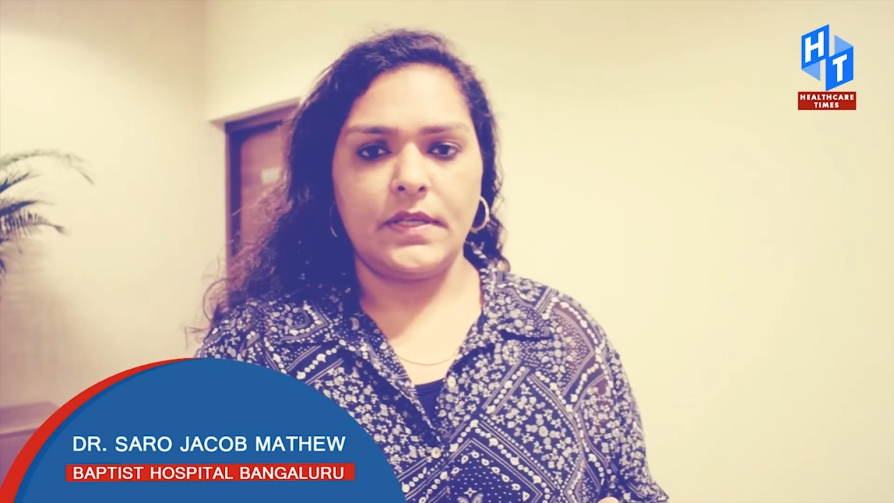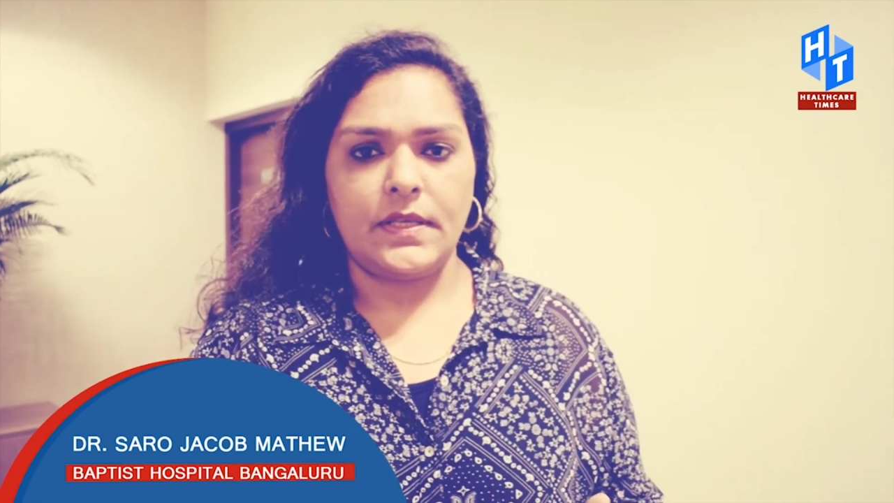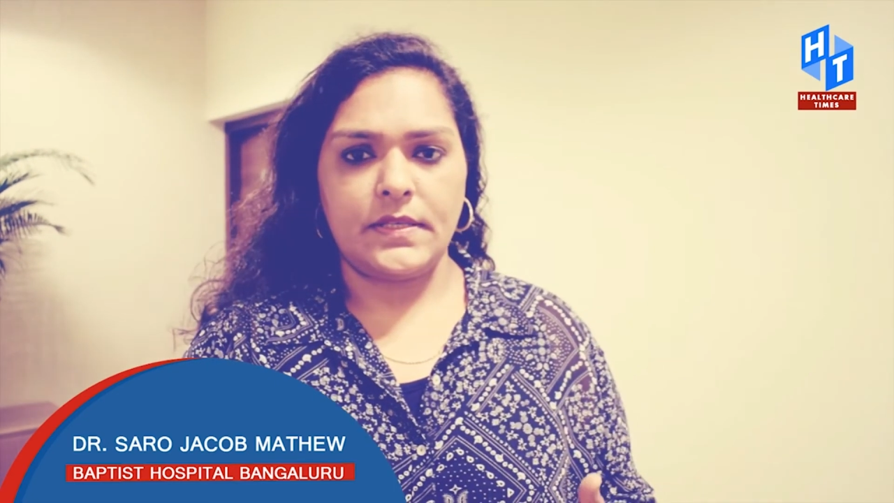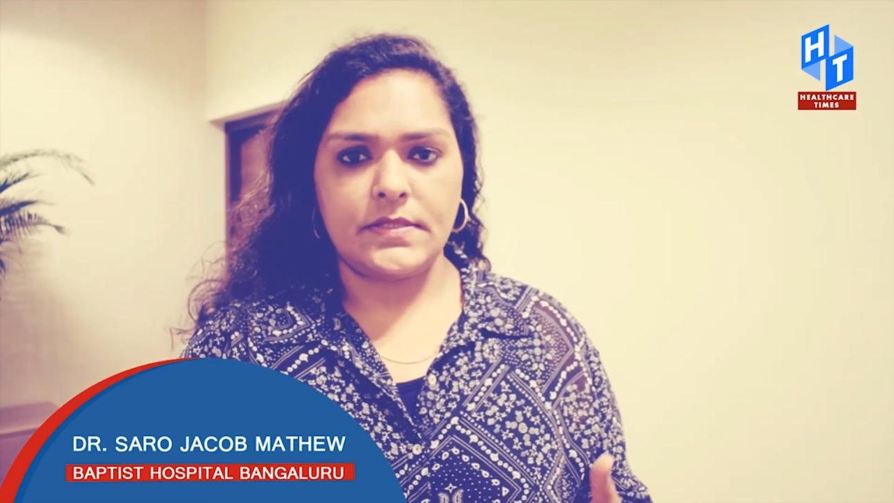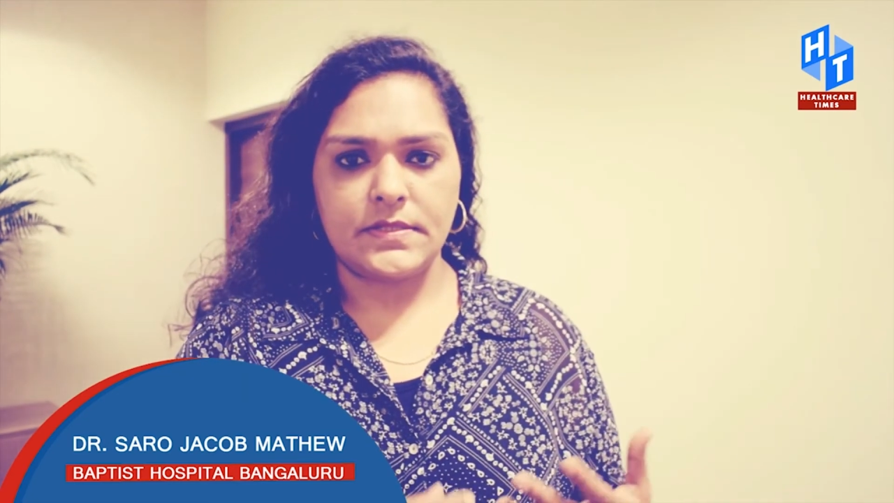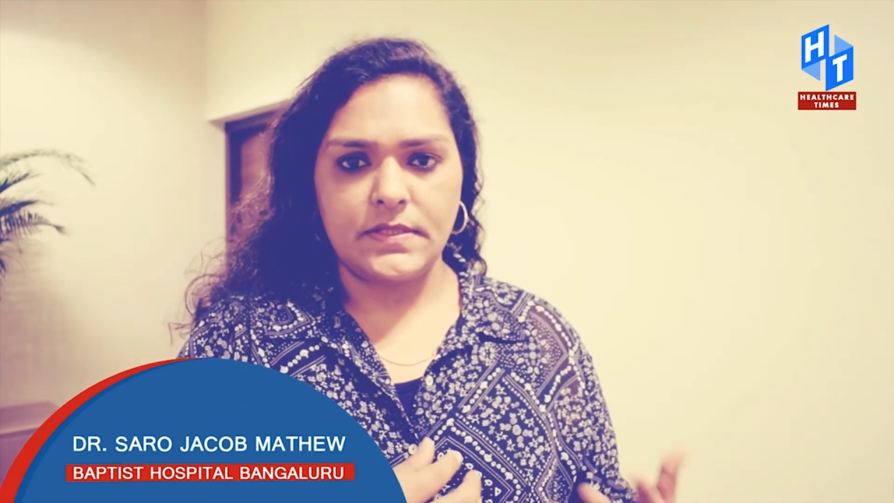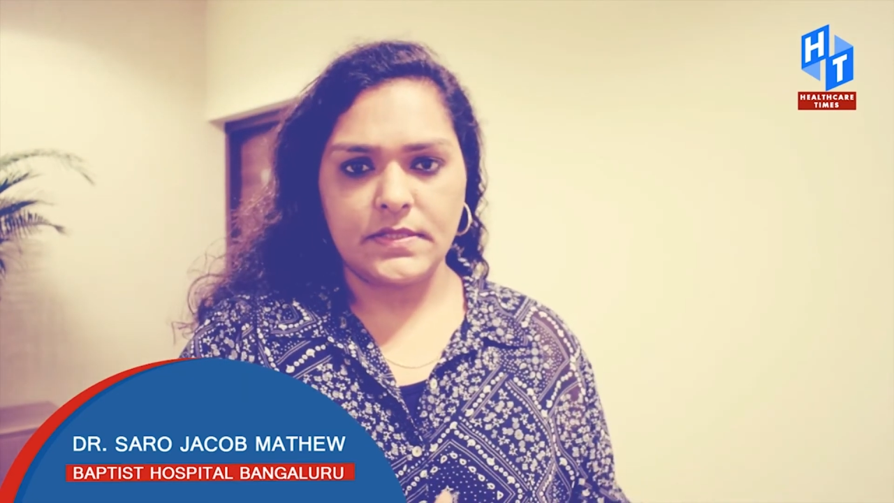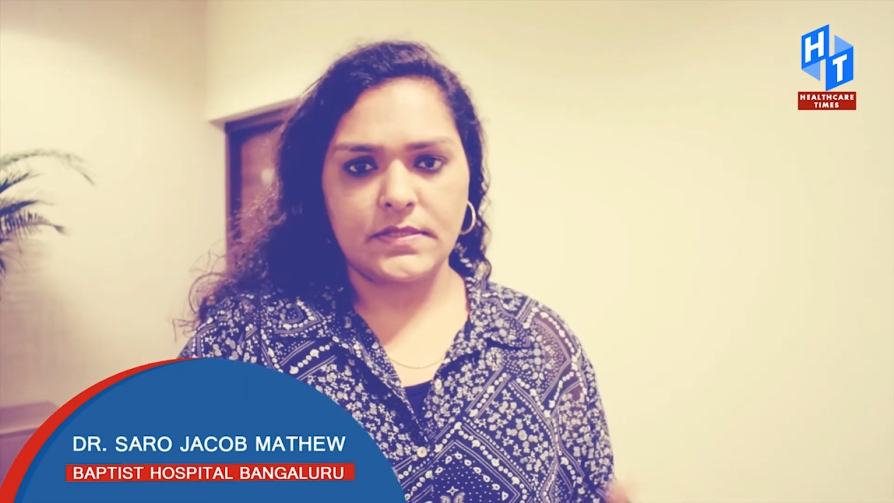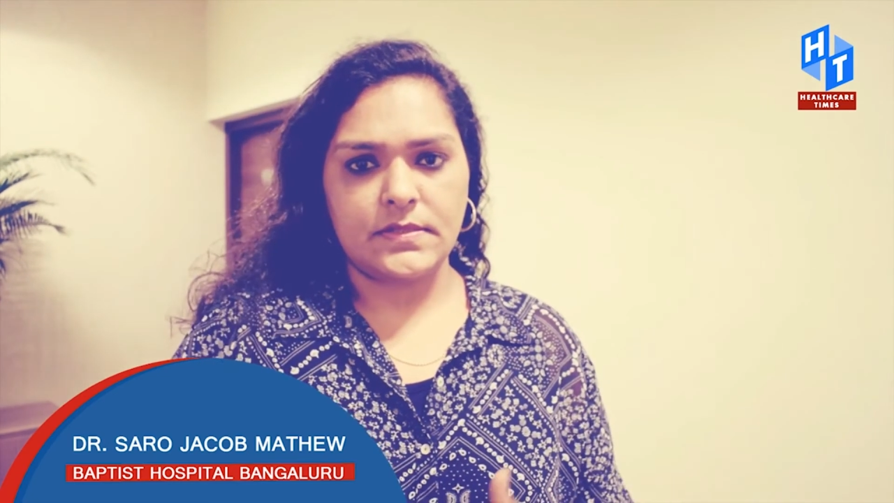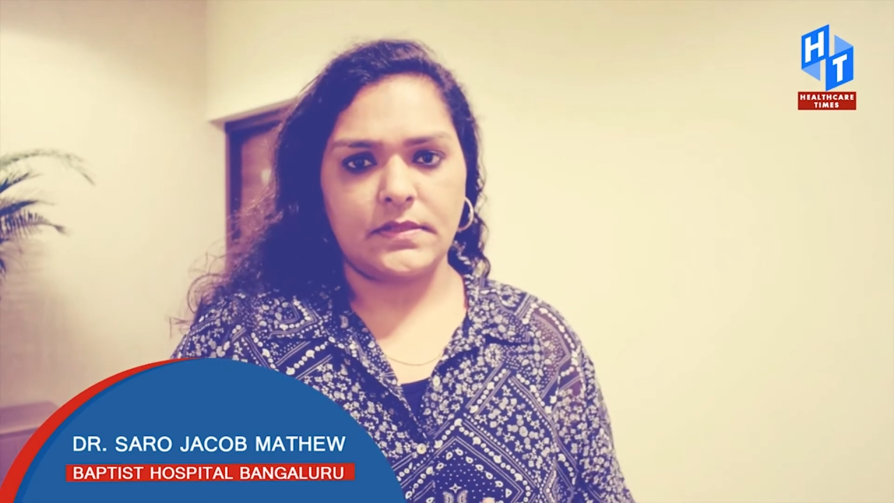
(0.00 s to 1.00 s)
is
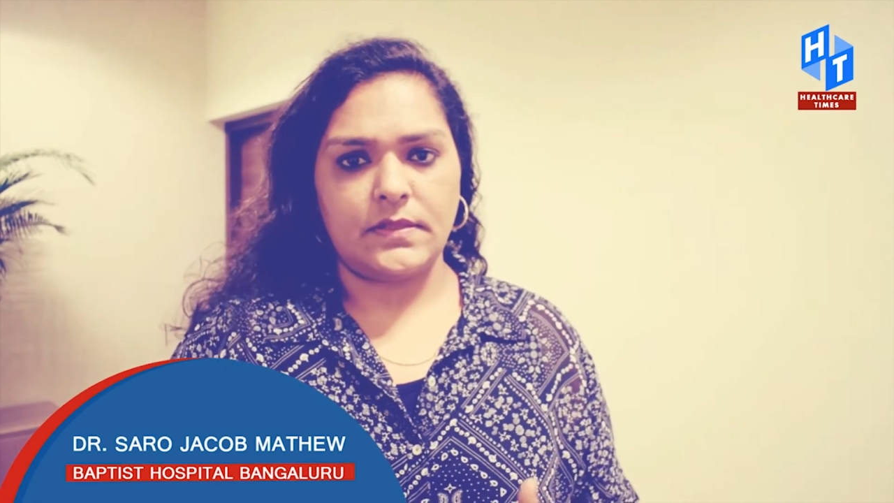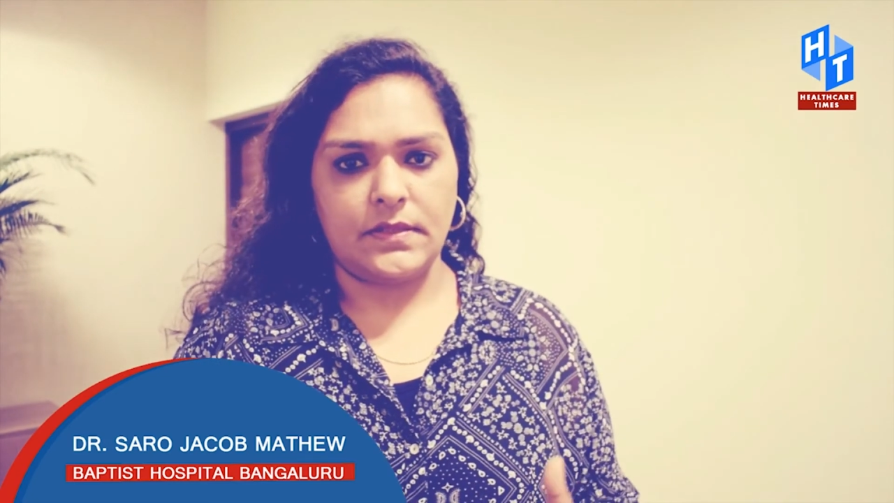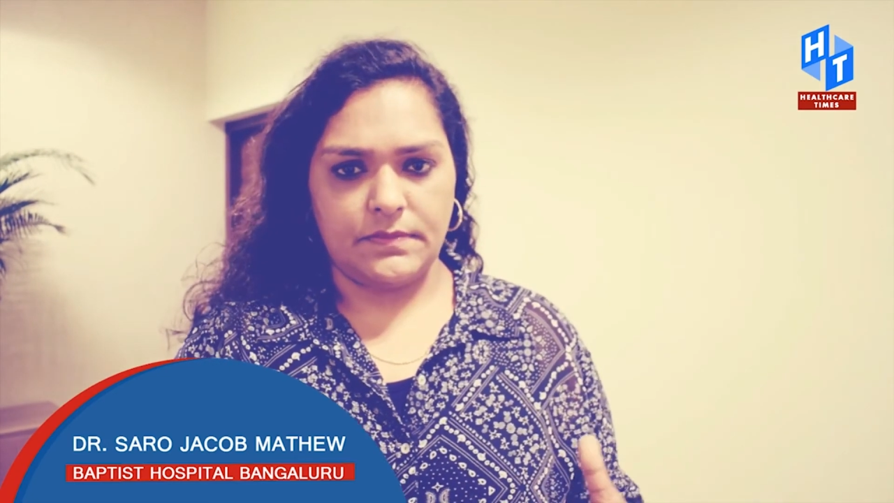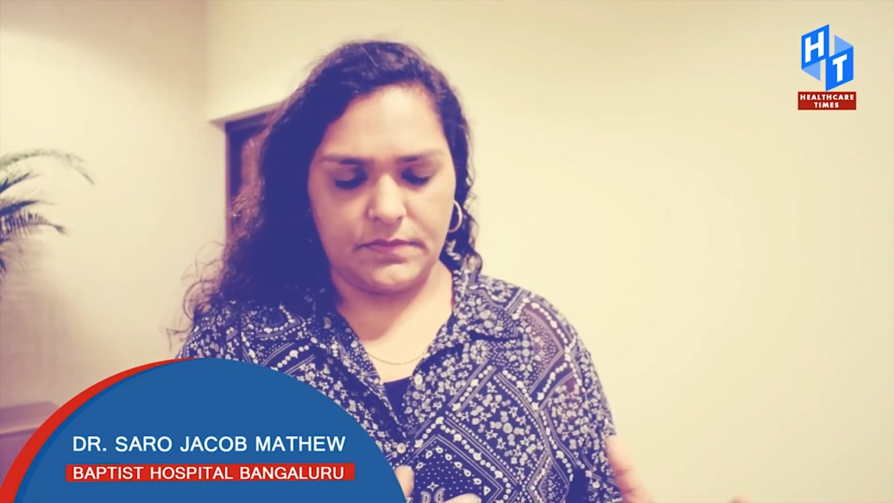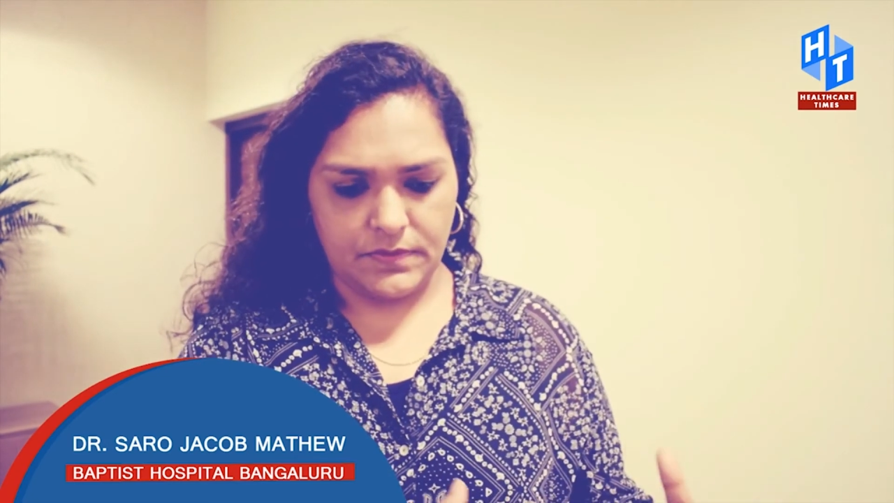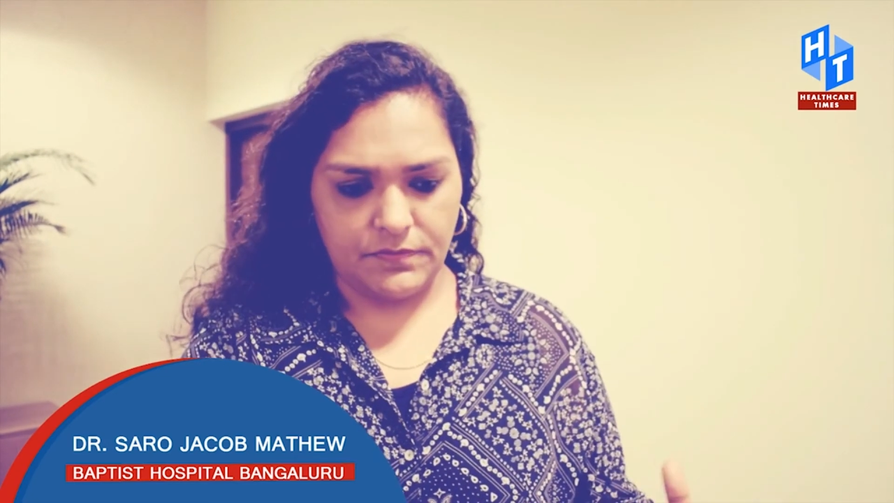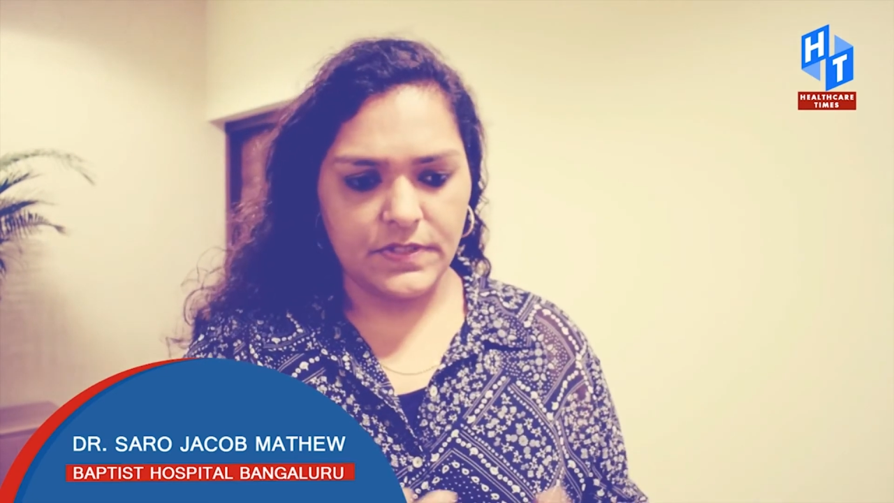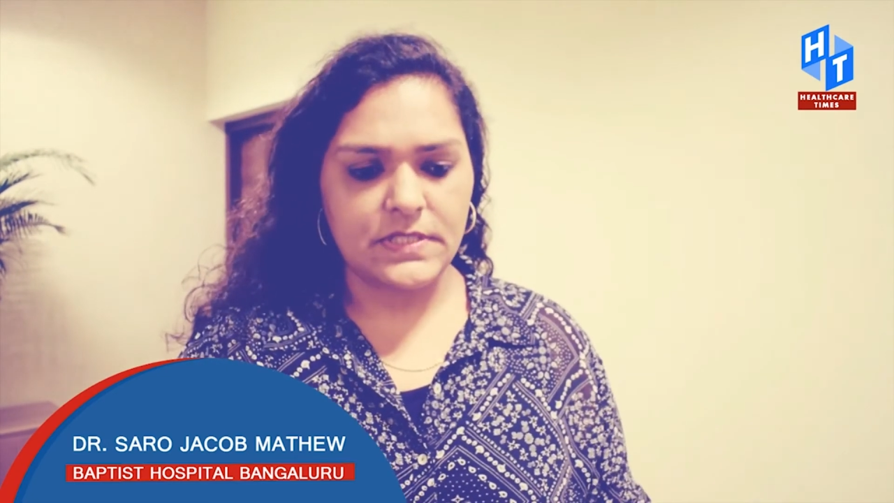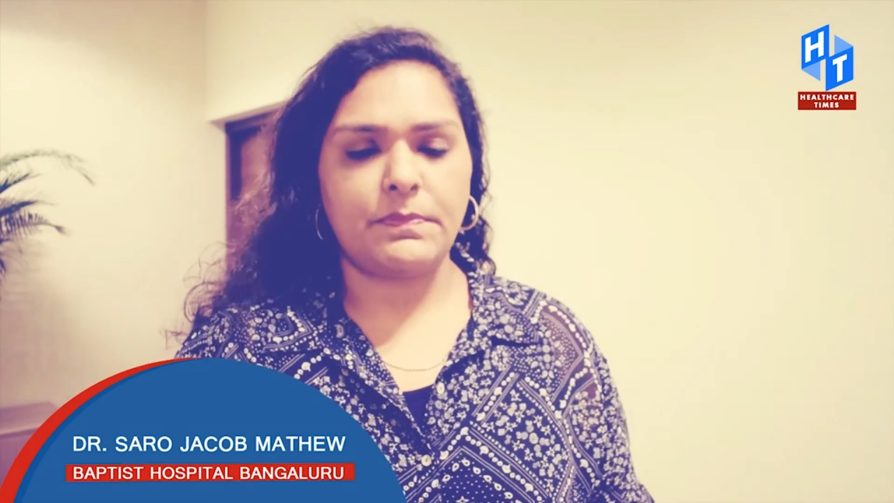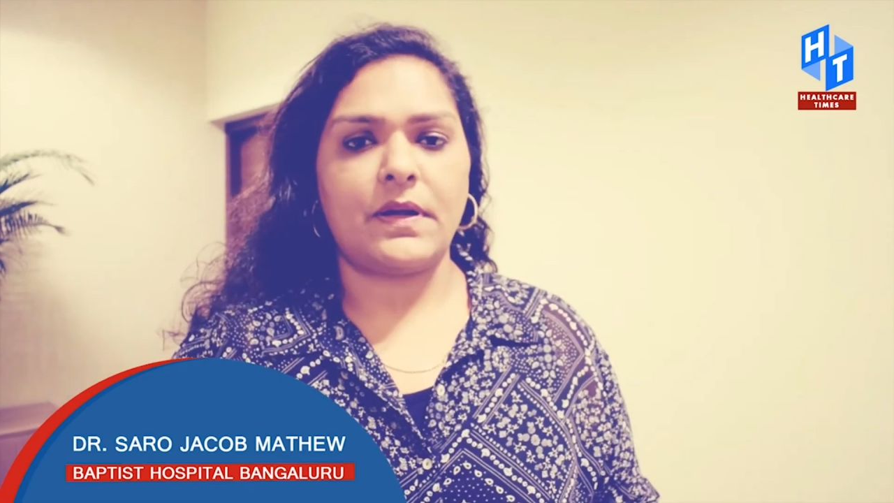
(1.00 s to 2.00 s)
this
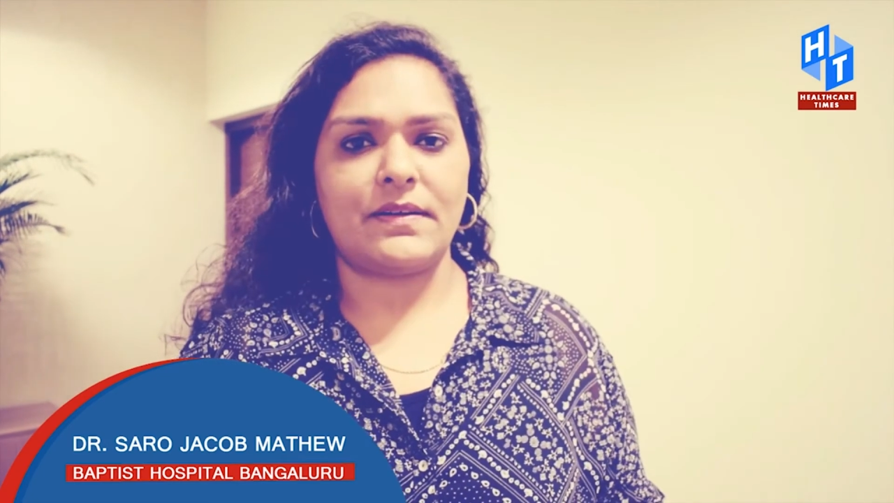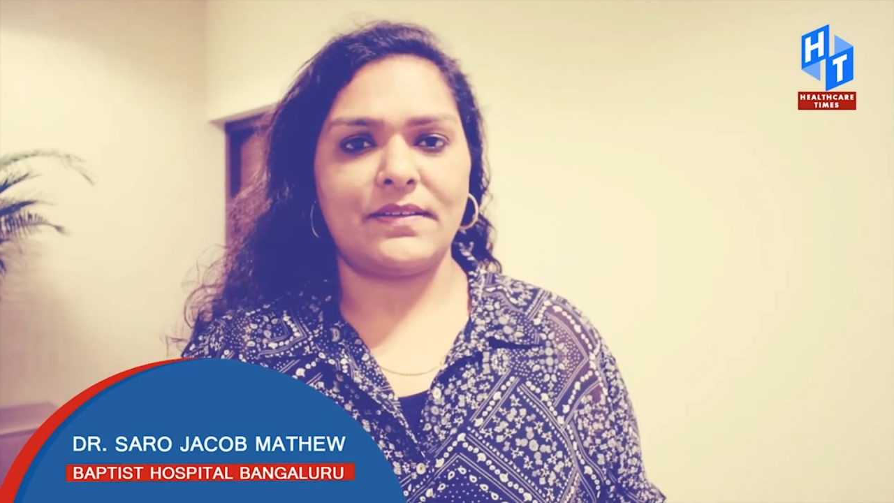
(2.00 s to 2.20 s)
first part